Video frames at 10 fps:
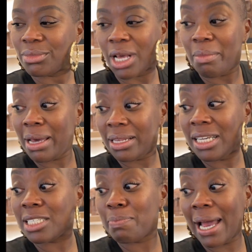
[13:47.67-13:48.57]
man,
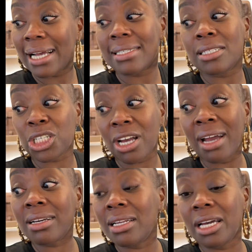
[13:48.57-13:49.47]
these bags, the
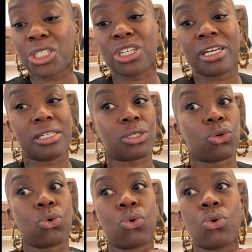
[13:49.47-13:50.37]
Shine collection,
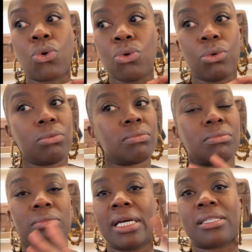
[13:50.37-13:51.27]

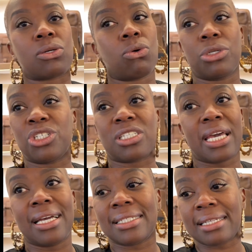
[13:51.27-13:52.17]
it's gorgeous,
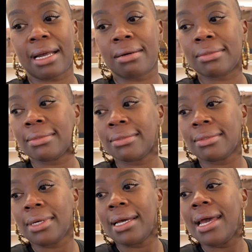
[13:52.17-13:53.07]
hands down.
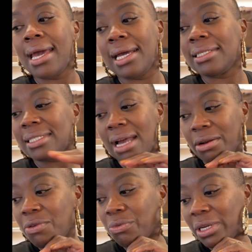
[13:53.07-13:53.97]
Hands down,
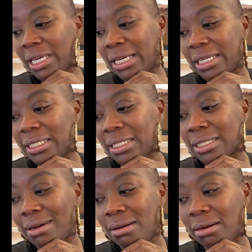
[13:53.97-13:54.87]
it really is.
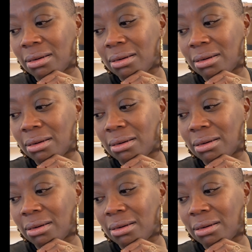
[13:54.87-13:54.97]
Oh,